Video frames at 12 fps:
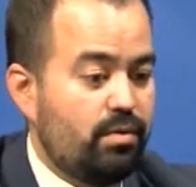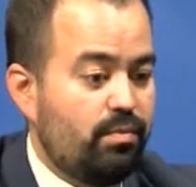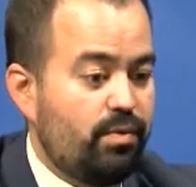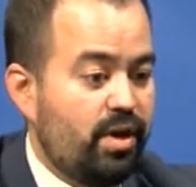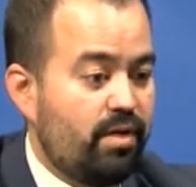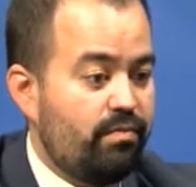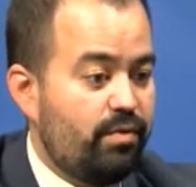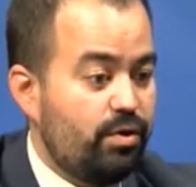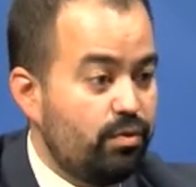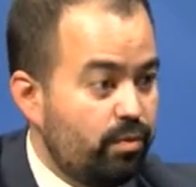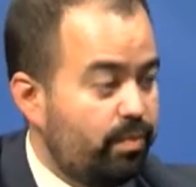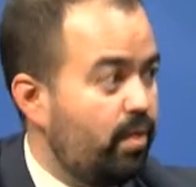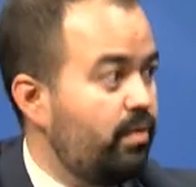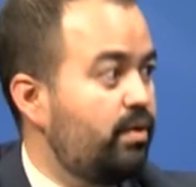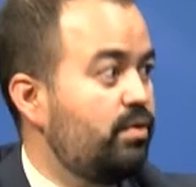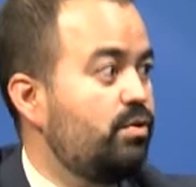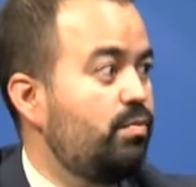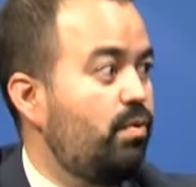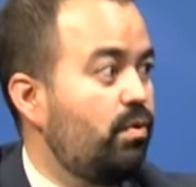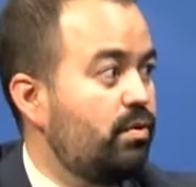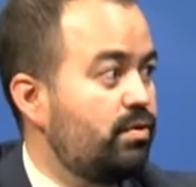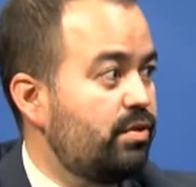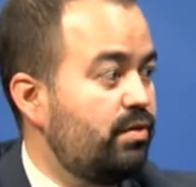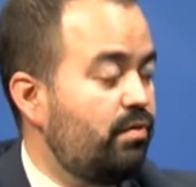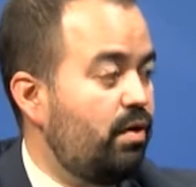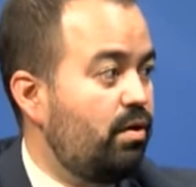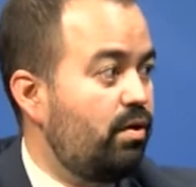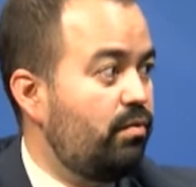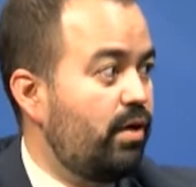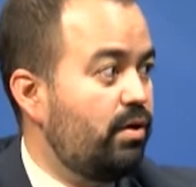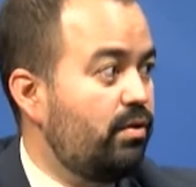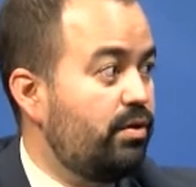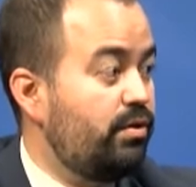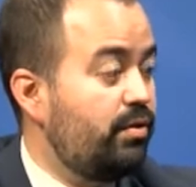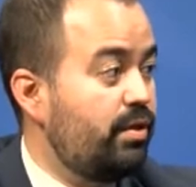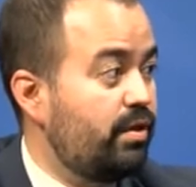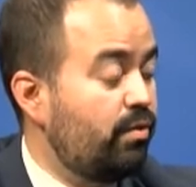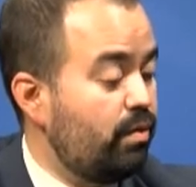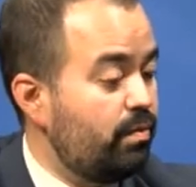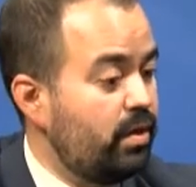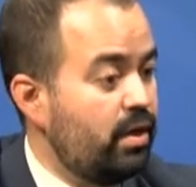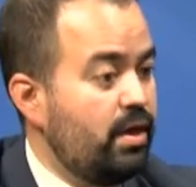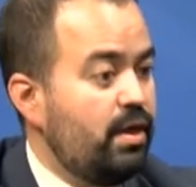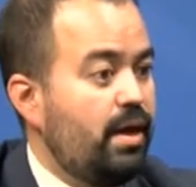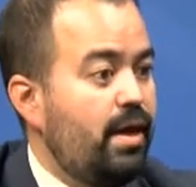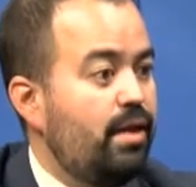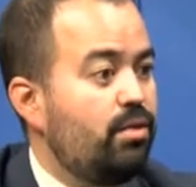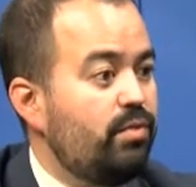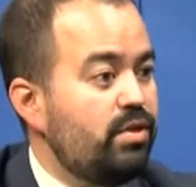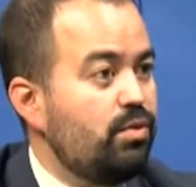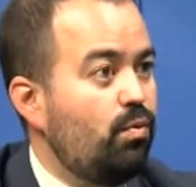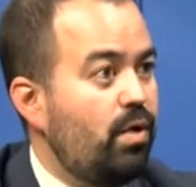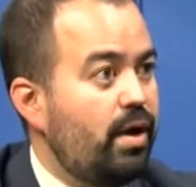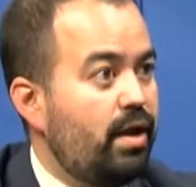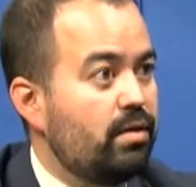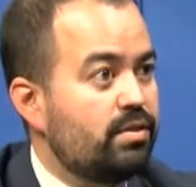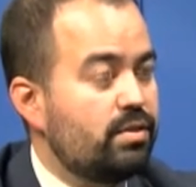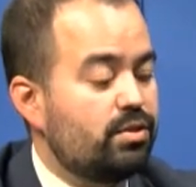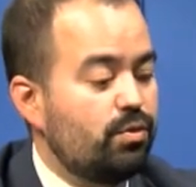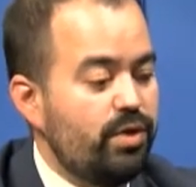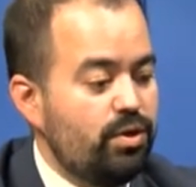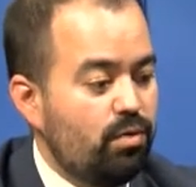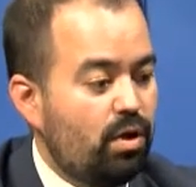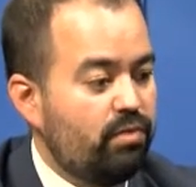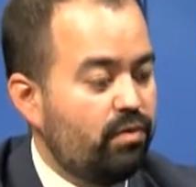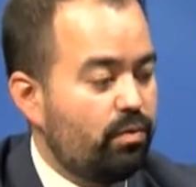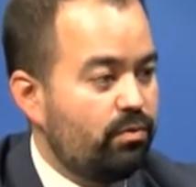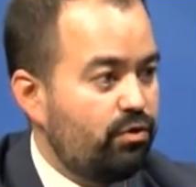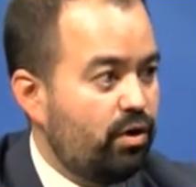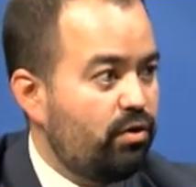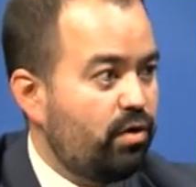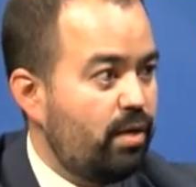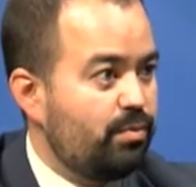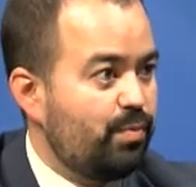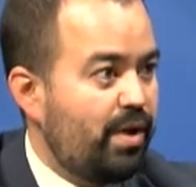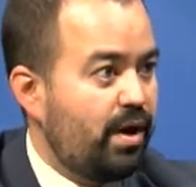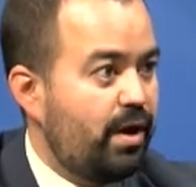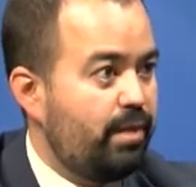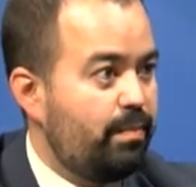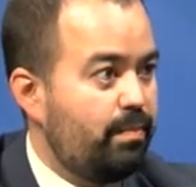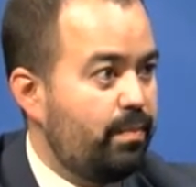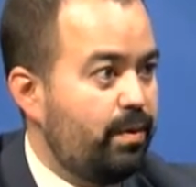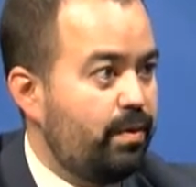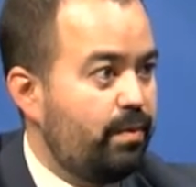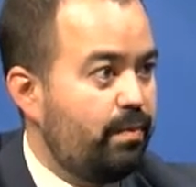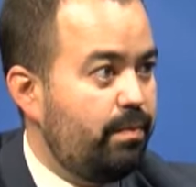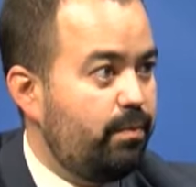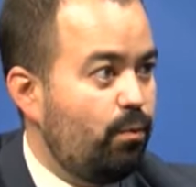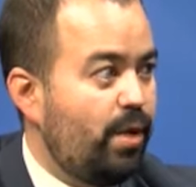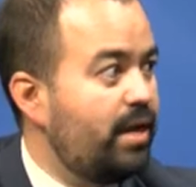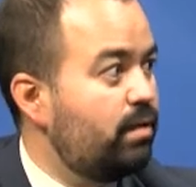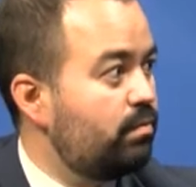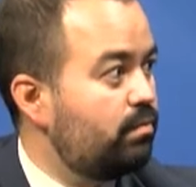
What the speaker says: We have new Republican supporters that have gone on record during the interim. And the reason 1 ounce is, so we do all of our drug crimes by weight.